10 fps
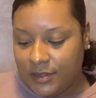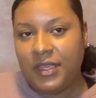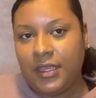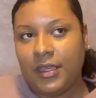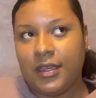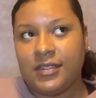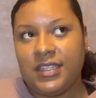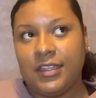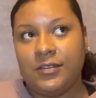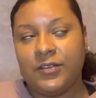Be
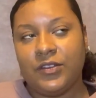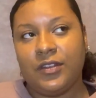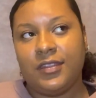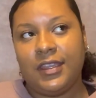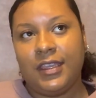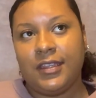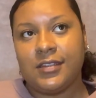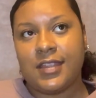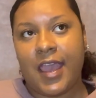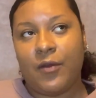attentive to the things
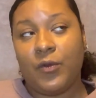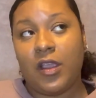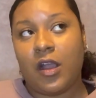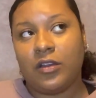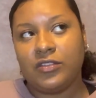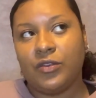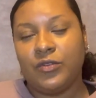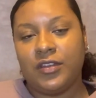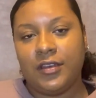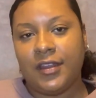that we're also
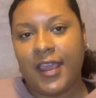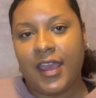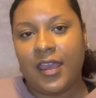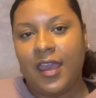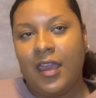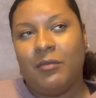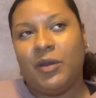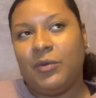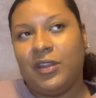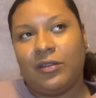good at, but
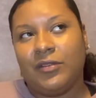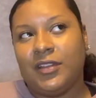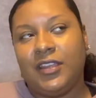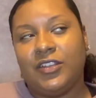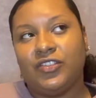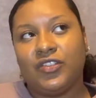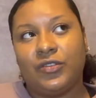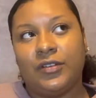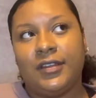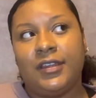we don't really
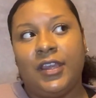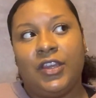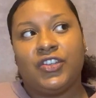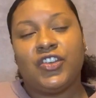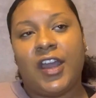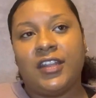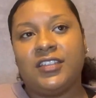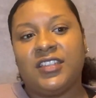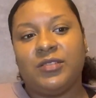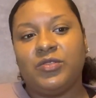enjoy. Try to
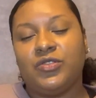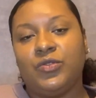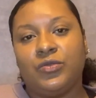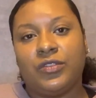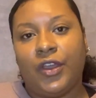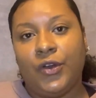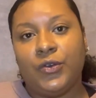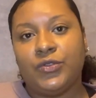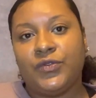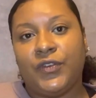substitute
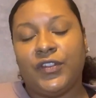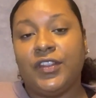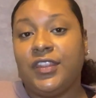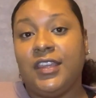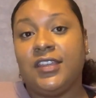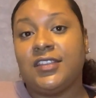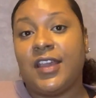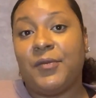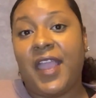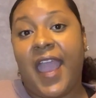those for the things
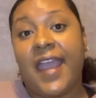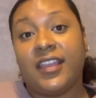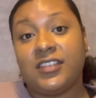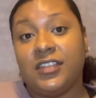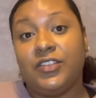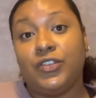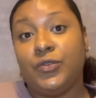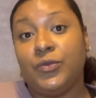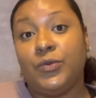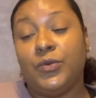that we actually
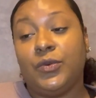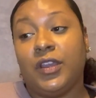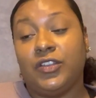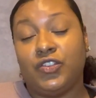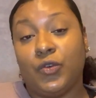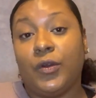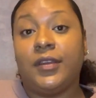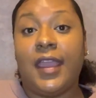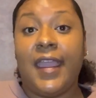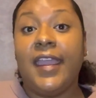do
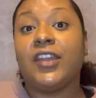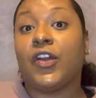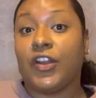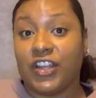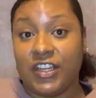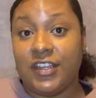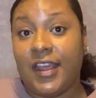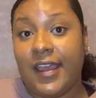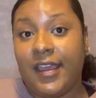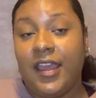enjoy and are good
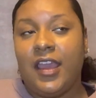at.